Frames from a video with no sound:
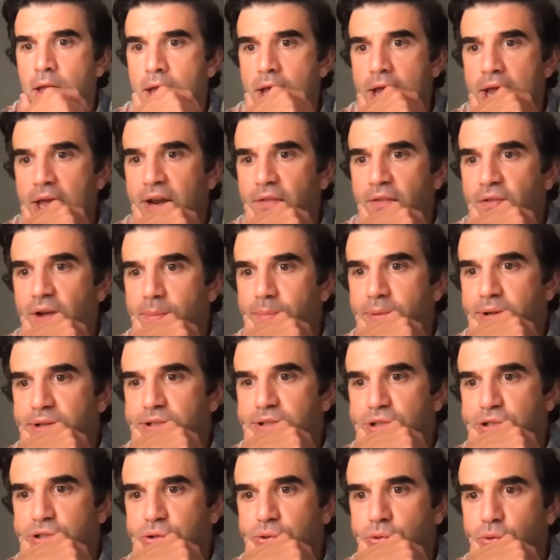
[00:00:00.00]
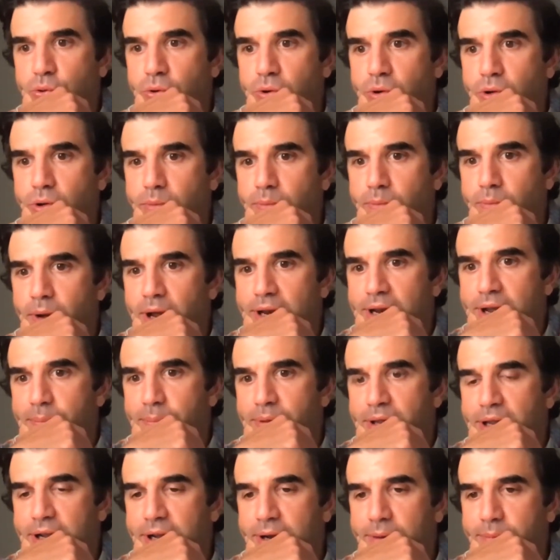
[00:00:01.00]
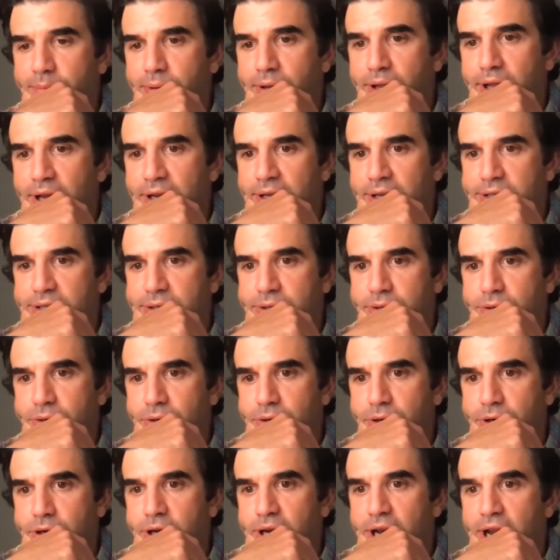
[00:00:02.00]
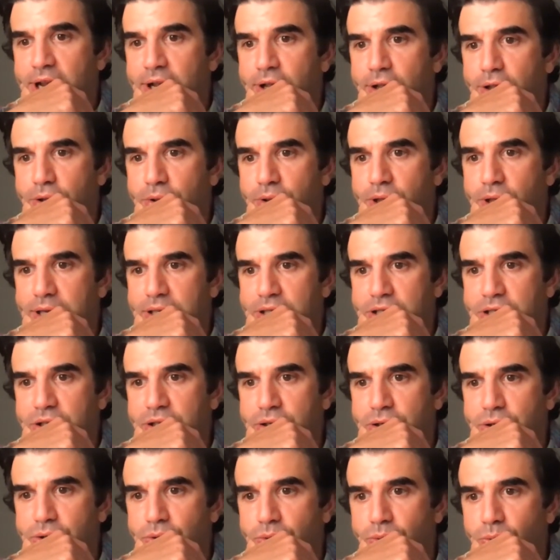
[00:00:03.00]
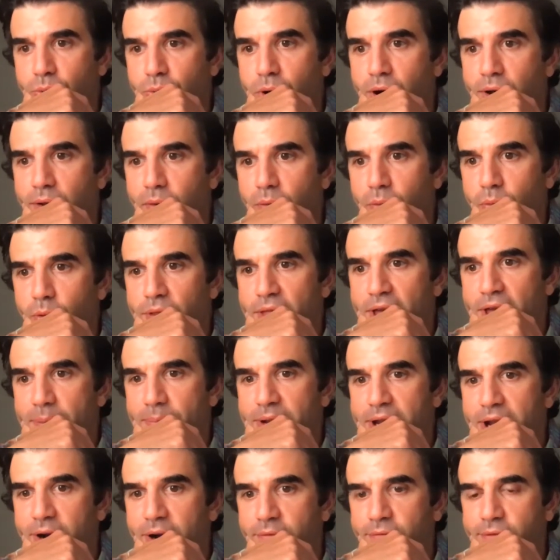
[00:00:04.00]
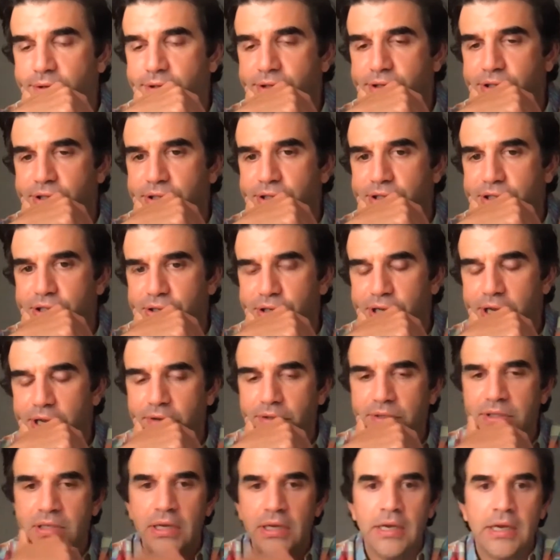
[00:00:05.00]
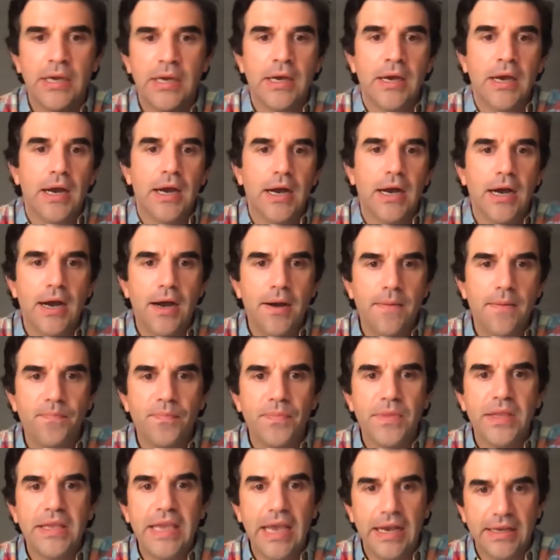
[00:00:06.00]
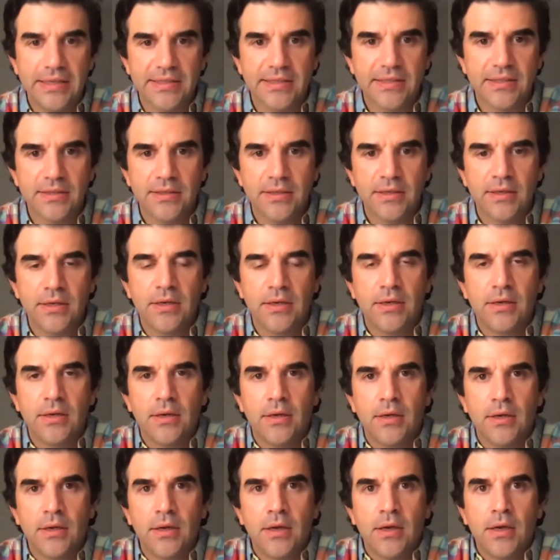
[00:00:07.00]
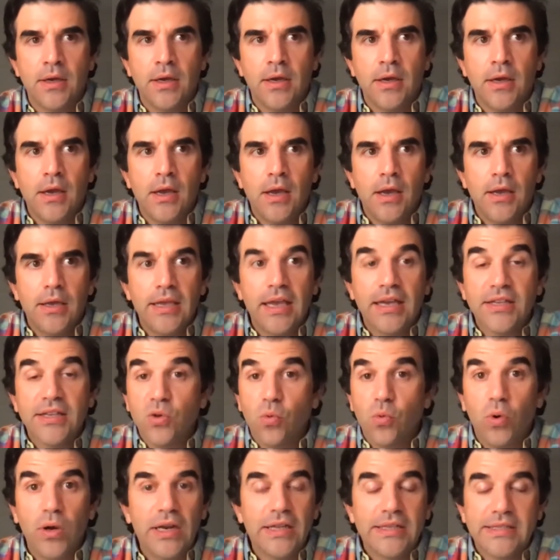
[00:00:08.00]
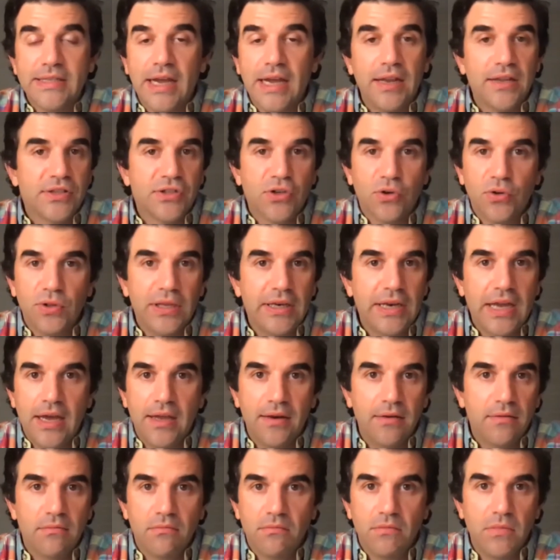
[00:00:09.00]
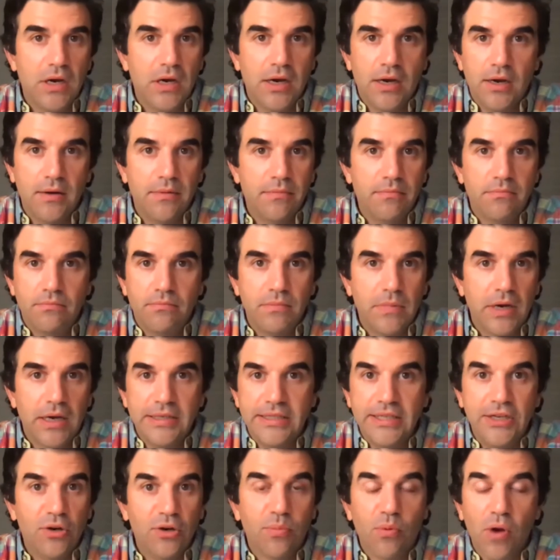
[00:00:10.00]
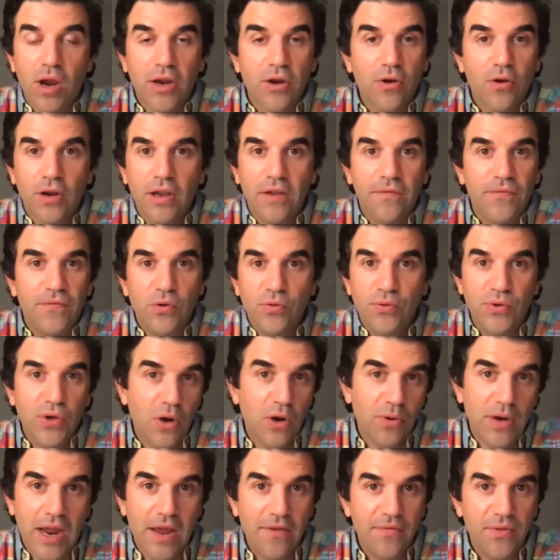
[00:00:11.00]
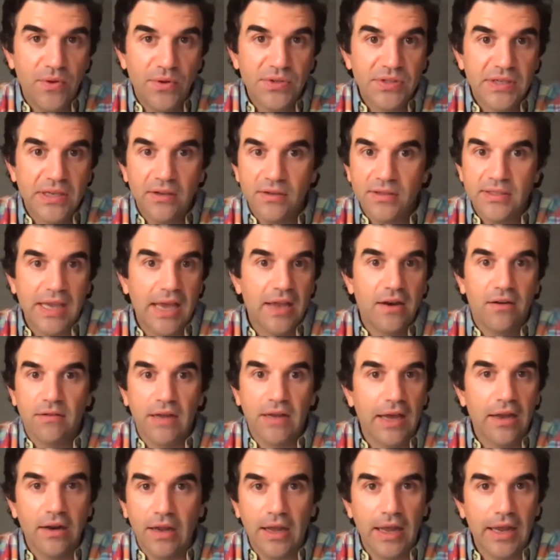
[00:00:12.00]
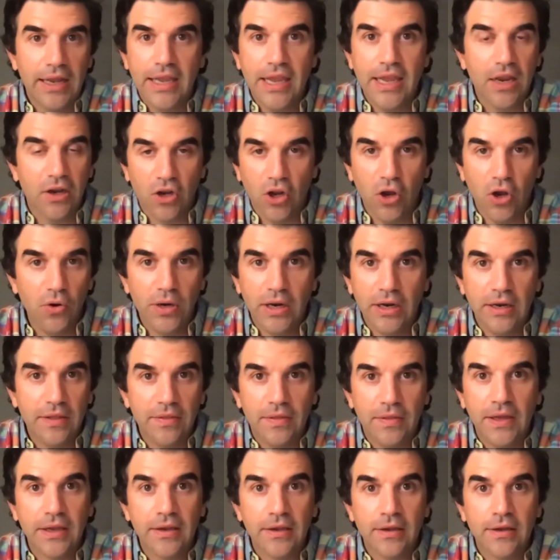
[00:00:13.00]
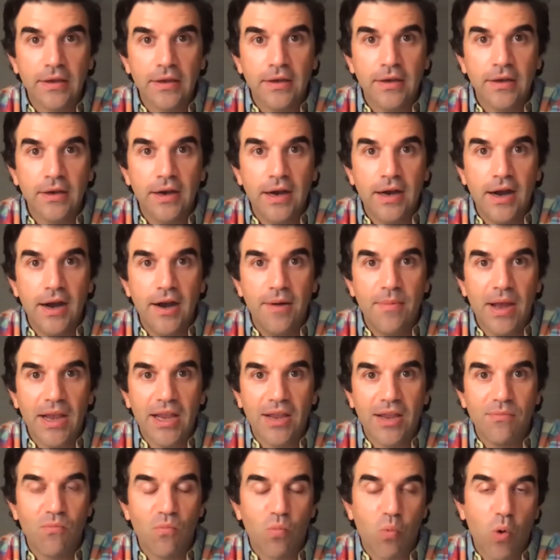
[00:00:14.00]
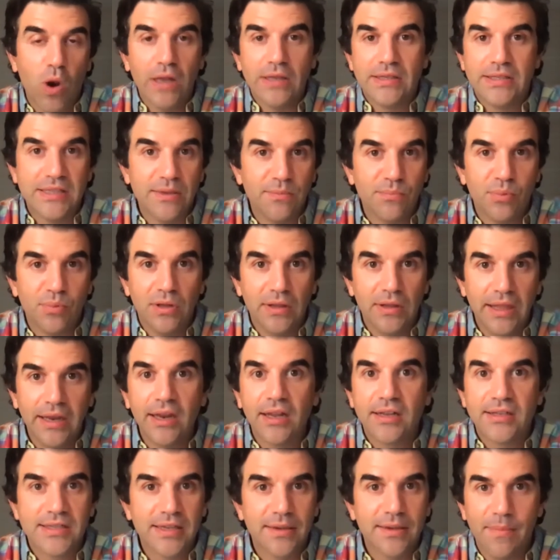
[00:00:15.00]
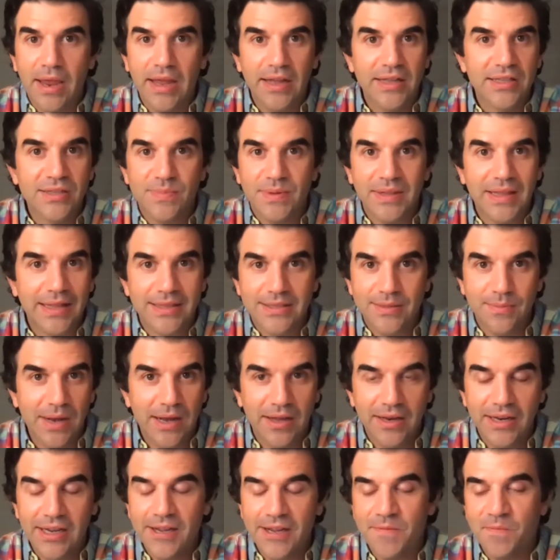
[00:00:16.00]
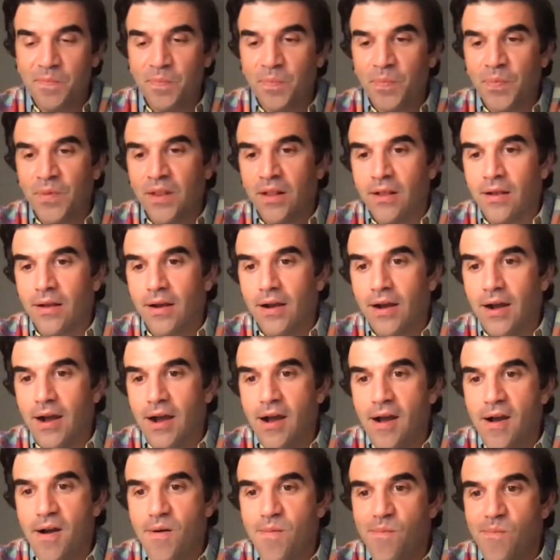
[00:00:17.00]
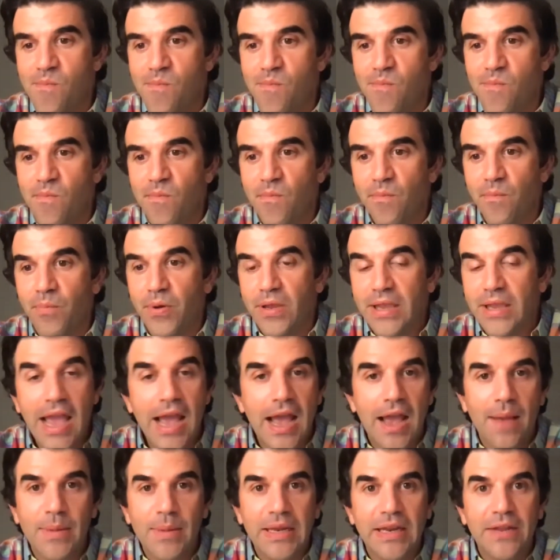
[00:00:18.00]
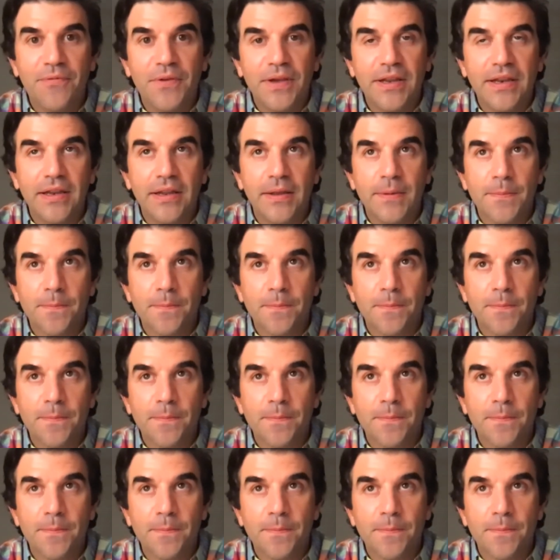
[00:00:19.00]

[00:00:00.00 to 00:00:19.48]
and if i built a tool might not be complex could i include that too what would that be helpful to studios um, yes yeah, so what? It's not it's certainly not um, a deal breaker if you don't have those skills. I don't. I, I can't code anything. Um, I can write simple Linux commands, but that's about it. Um, but yeah, I mean, if it